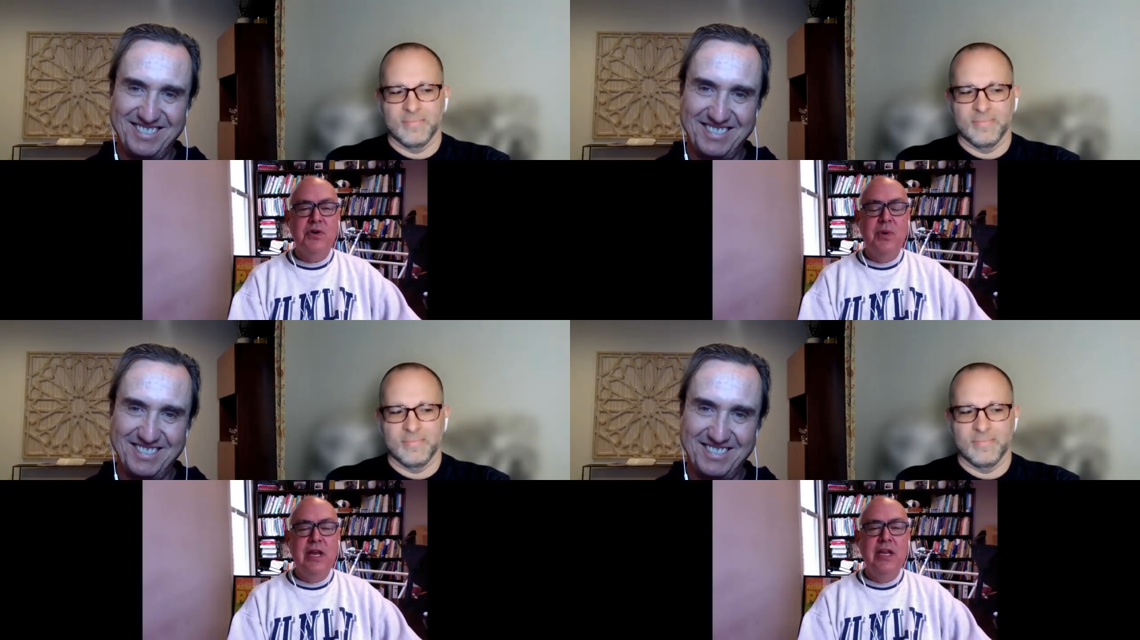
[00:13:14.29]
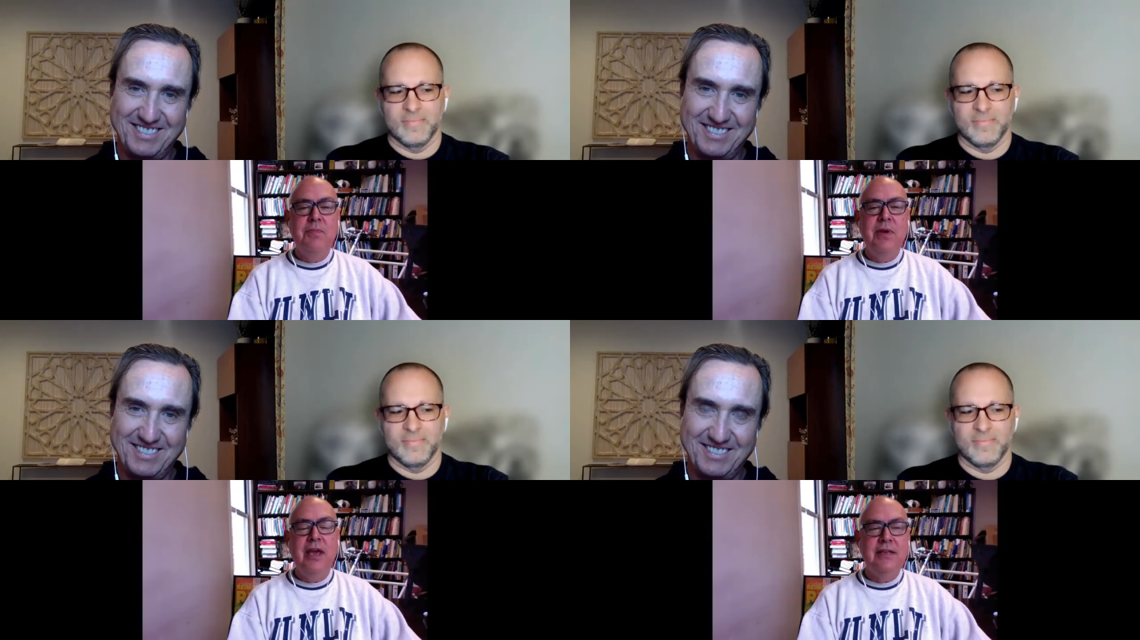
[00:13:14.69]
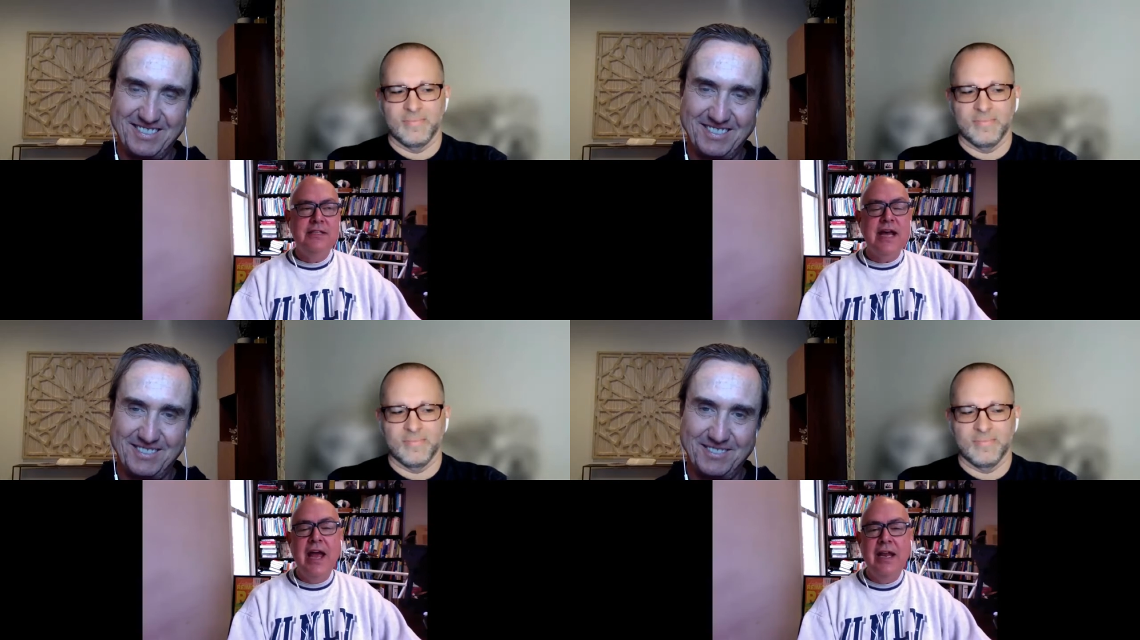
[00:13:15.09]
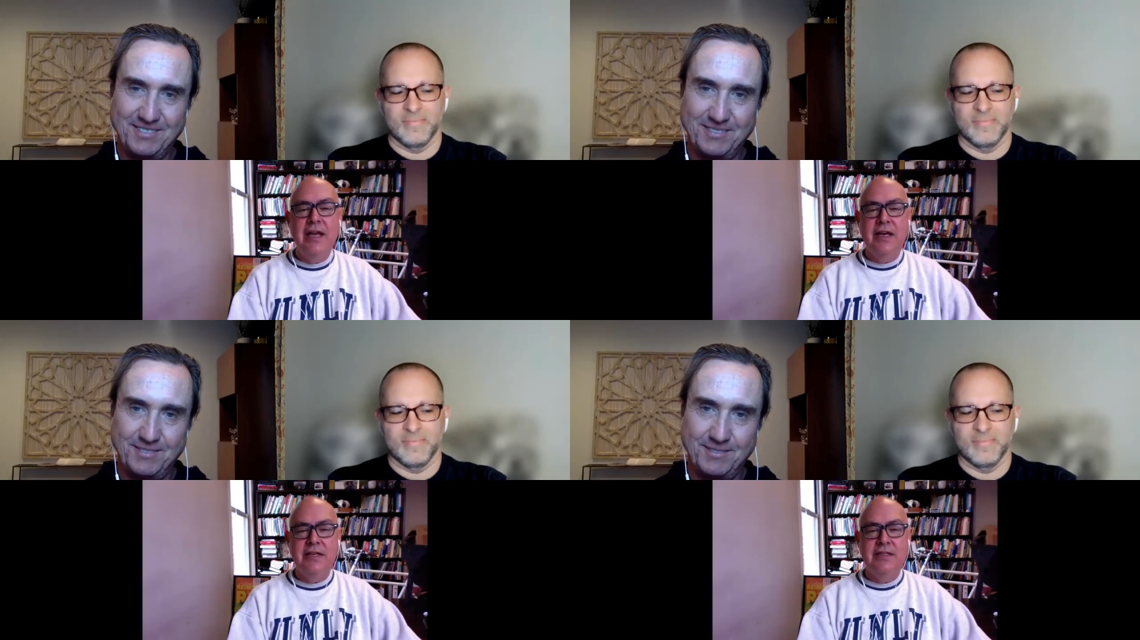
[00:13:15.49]
Speaker 1: So we need to be
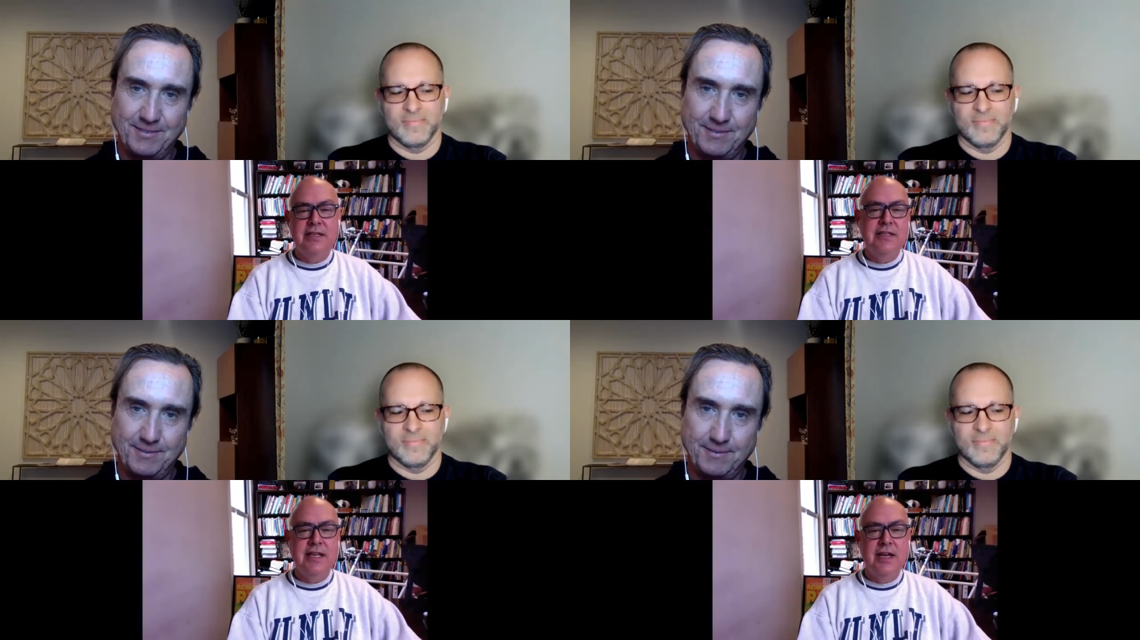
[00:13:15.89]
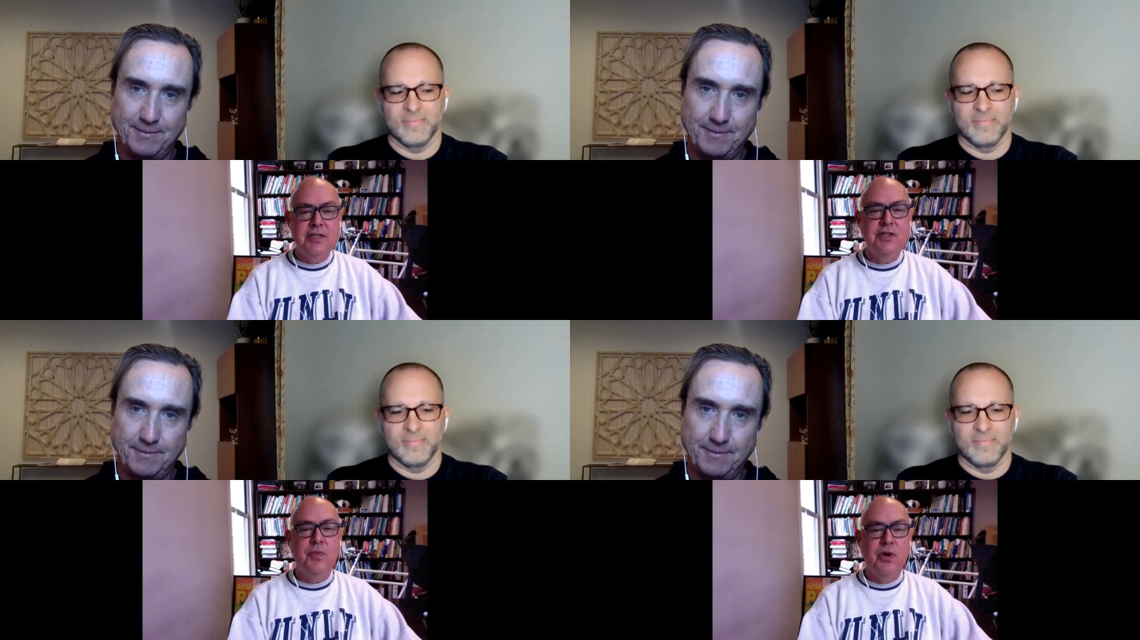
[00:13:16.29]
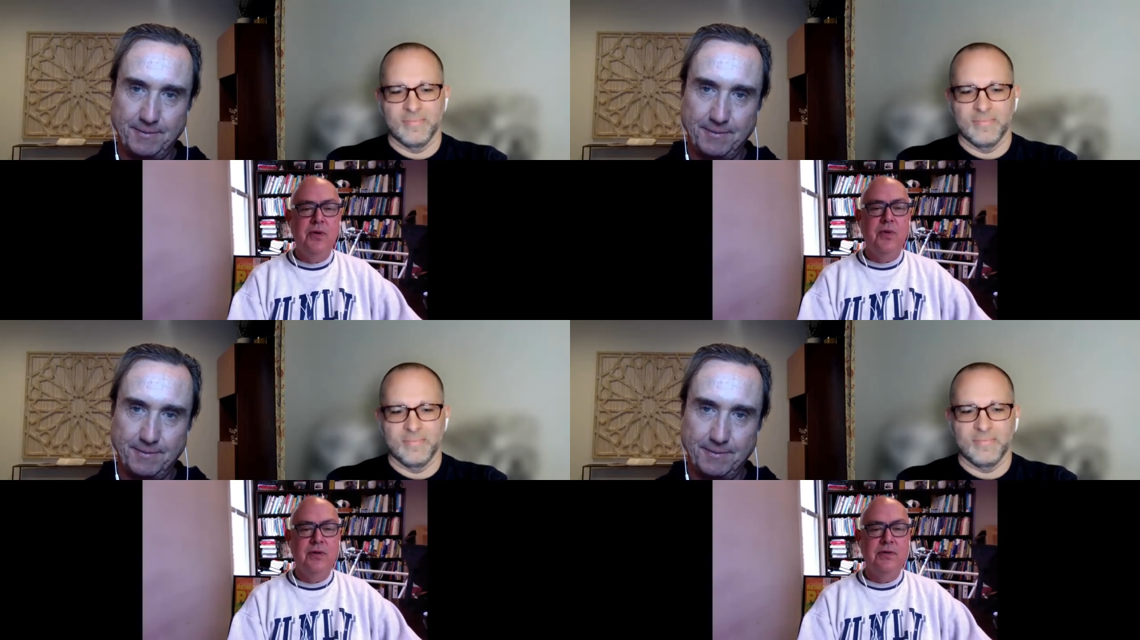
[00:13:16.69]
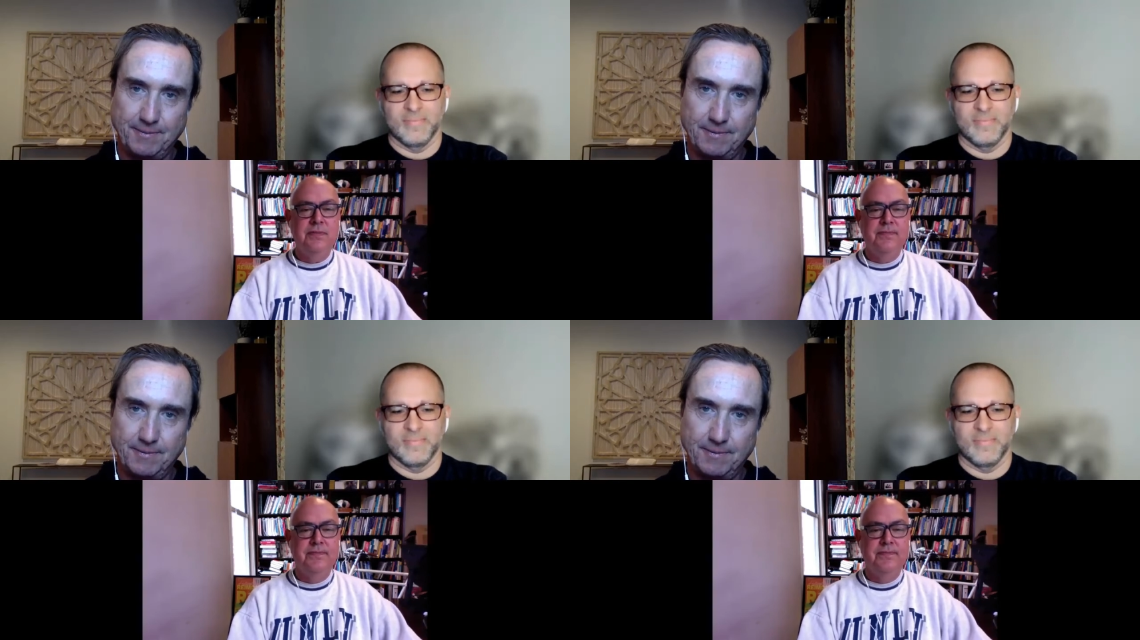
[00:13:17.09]
sidekicks instead of superheroes.